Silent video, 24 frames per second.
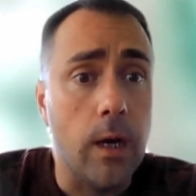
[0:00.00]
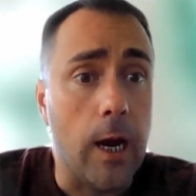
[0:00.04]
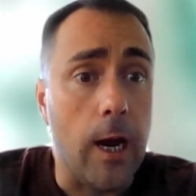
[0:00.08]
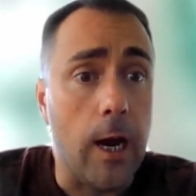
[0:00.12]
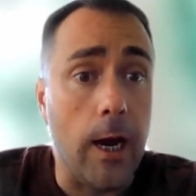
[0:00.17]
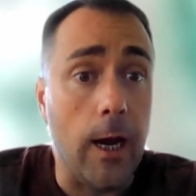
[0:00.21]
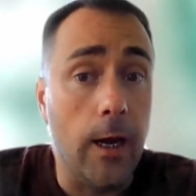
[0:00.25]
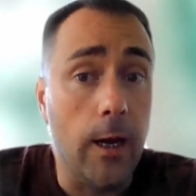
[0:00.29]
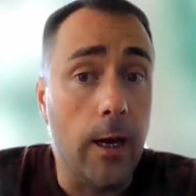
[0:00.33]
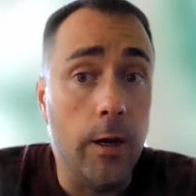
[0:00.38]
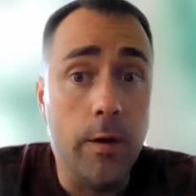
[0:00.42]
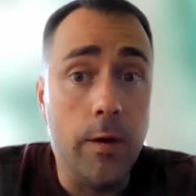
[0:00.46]

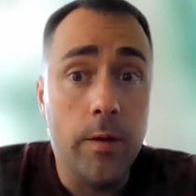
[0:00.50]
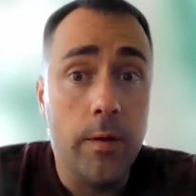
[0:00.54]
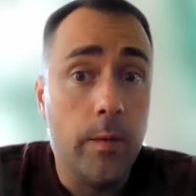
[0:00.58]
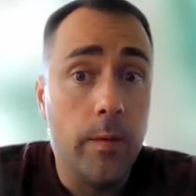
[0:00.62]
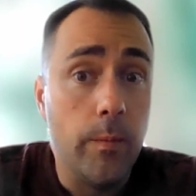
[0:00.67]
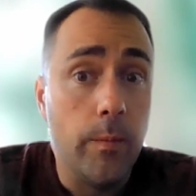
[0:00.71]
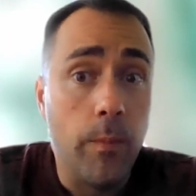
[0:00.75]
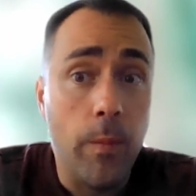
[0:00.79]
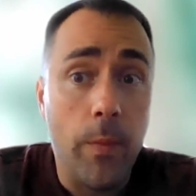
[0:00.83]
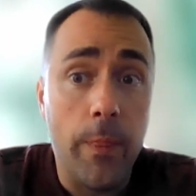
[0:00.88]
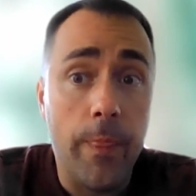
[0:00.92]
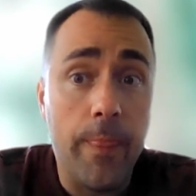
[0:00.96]
And
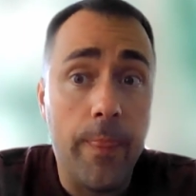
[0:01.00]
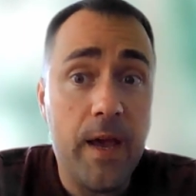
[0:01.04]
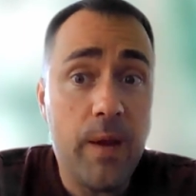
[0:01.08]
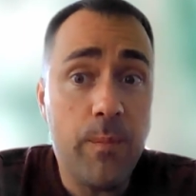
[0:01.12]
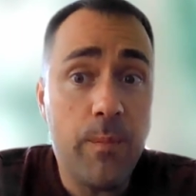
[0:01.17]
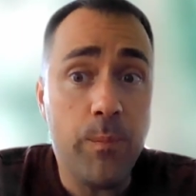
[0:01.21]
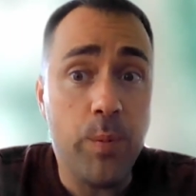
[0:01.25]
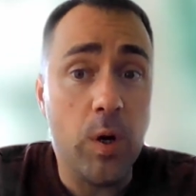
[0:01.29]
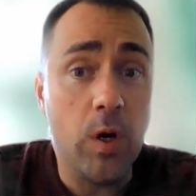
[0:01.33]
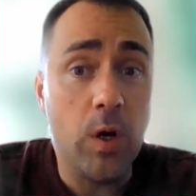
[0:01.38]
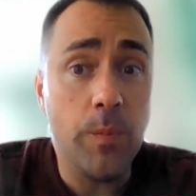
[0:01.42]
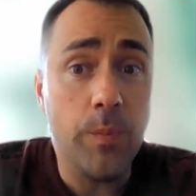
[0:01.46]
that
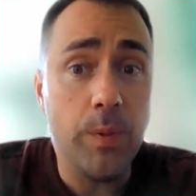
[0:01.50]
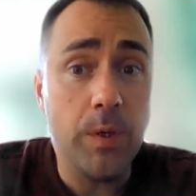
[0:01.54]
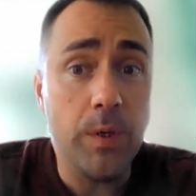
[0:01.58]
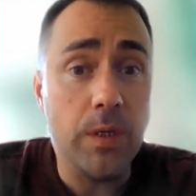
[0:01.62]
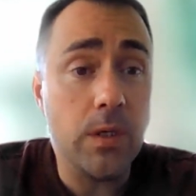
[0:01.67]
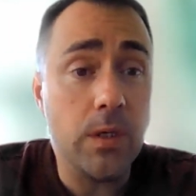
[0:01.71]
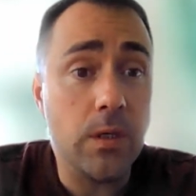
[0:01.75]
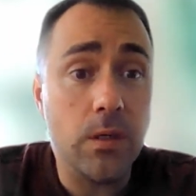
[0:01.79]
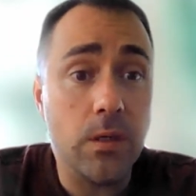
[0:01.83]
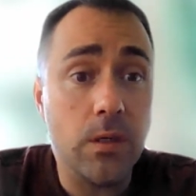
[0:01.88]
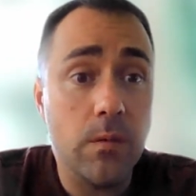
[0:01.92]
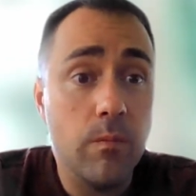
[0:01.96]

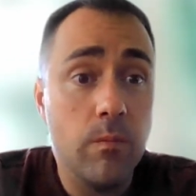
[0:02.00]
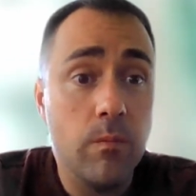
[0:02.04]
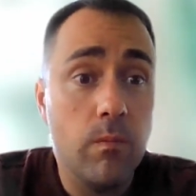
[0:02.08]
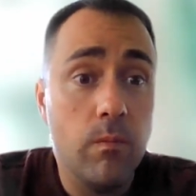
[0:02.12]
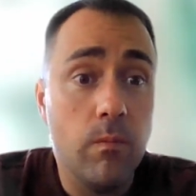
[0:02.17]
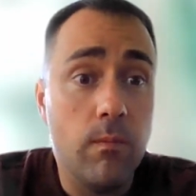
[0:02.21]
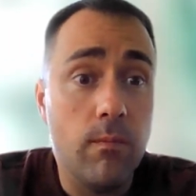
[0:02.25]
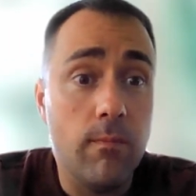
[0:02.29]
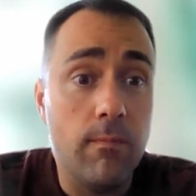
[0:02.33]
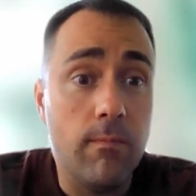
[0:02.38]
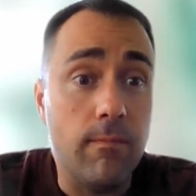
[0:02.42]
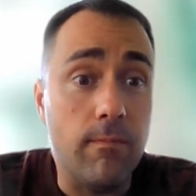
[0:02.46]
purpose
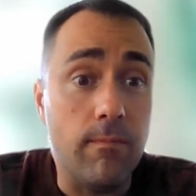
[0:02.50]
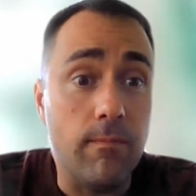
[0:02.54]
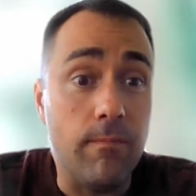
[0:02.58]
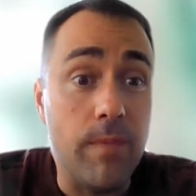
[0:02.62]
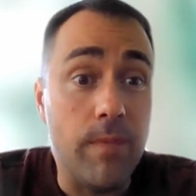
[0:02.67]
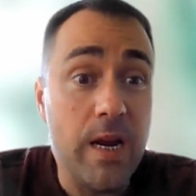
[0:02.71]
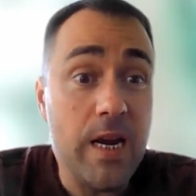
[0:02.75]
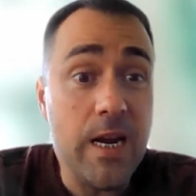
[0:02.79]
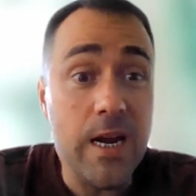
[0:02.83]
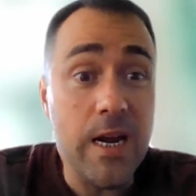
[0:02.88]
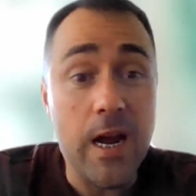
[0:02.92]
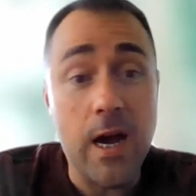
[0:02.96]

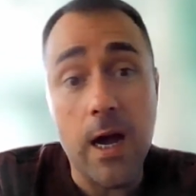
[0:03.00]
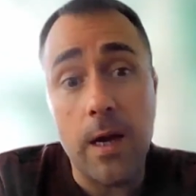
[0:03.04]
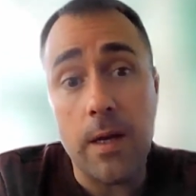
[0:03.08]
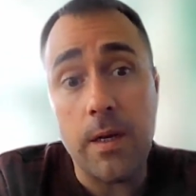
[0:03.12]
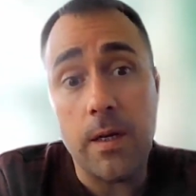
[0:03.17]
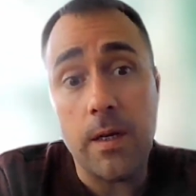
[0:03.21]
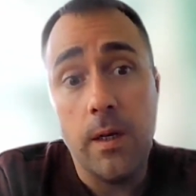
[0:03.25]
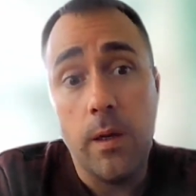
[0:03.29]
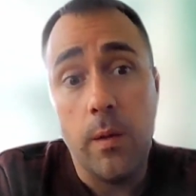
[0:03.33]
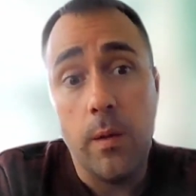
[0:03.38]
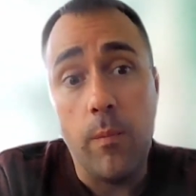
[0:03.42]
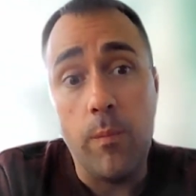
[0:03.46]
may not
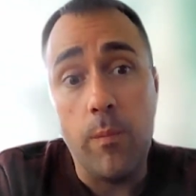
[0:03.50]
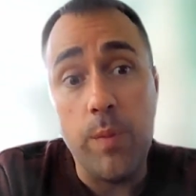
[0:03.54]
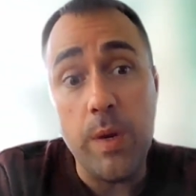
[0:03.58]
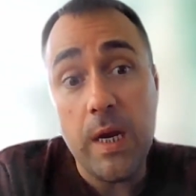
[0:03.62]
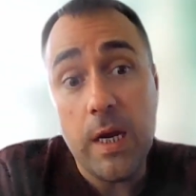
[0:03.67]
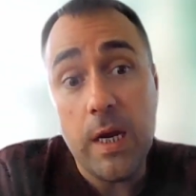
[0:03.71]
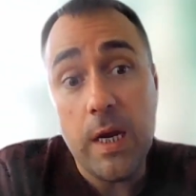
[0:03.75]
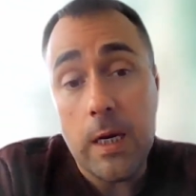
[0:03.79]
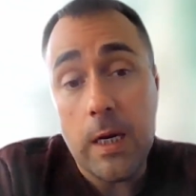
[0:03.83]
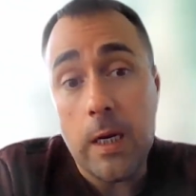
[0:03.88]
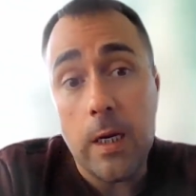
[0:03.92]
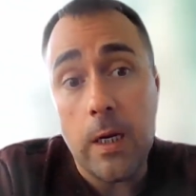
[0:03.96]

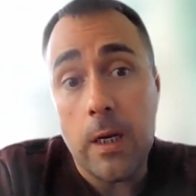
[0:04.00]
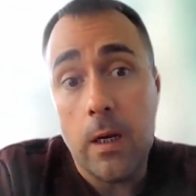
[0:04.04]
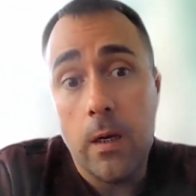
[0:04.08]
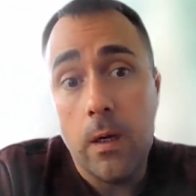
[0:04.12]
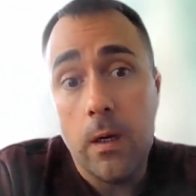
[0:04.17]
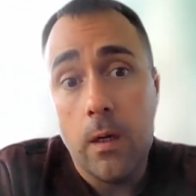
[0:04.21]
be